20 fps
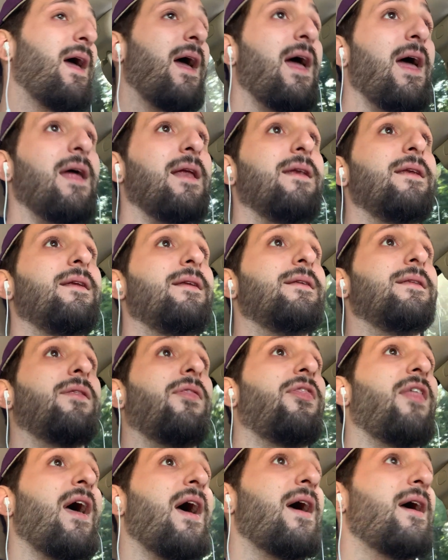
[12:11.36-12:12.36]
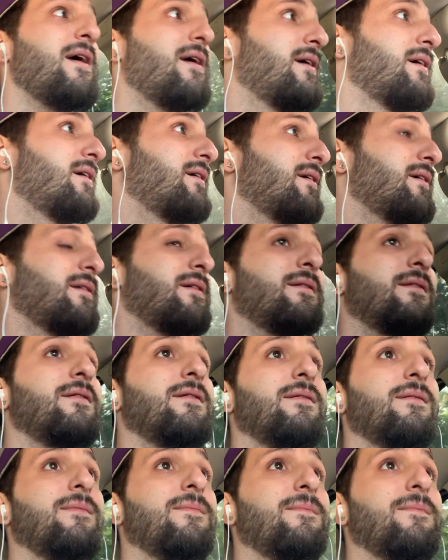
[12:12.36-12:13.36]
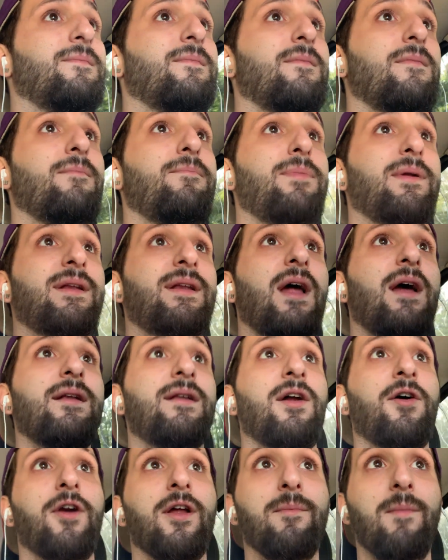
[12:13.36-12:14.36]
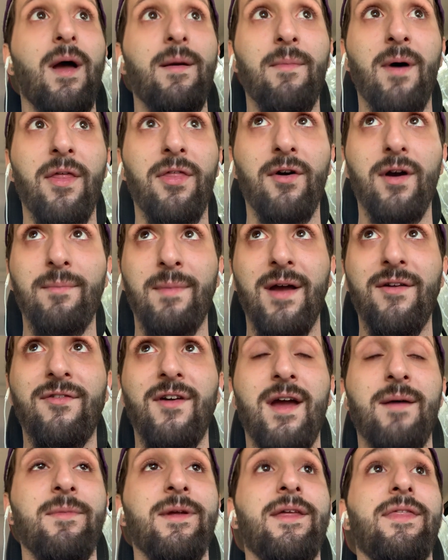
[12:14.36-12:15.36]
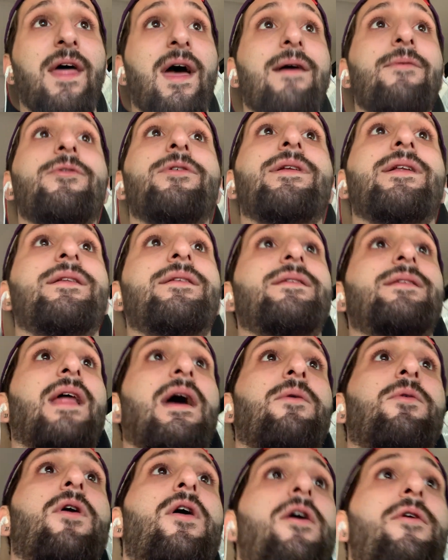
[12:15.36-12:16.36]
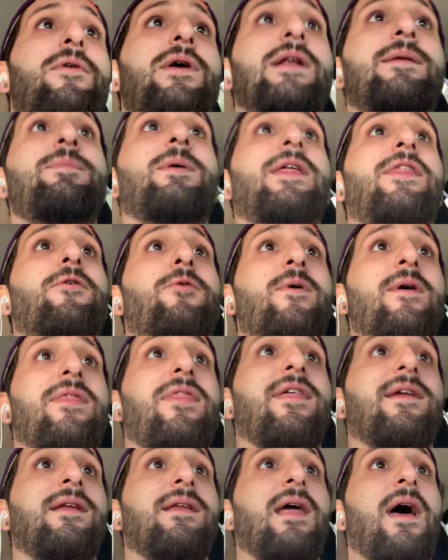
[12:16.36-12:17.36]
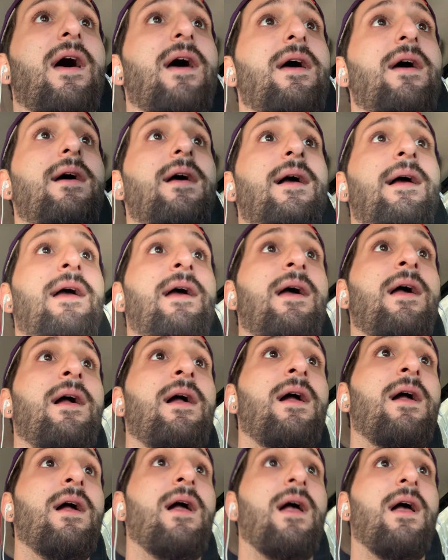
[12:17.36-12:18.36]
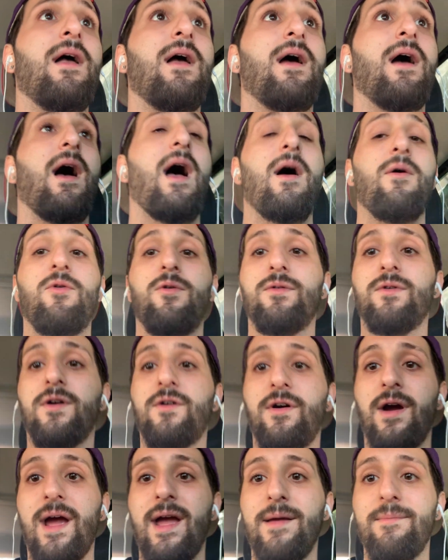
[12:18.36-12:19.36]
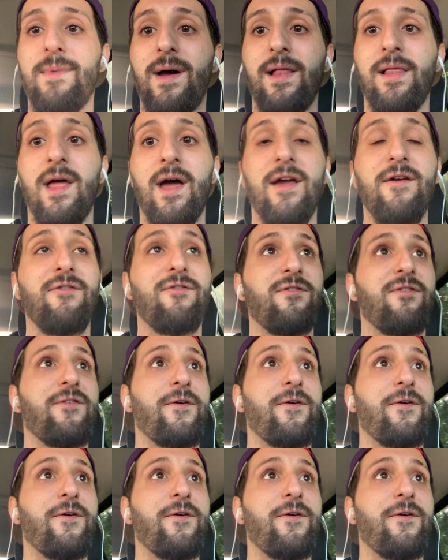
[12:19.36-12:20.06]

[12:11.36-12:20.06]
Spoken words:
And that, besides hurting my mother and my family, that will always be the one thing that I will regret in my life.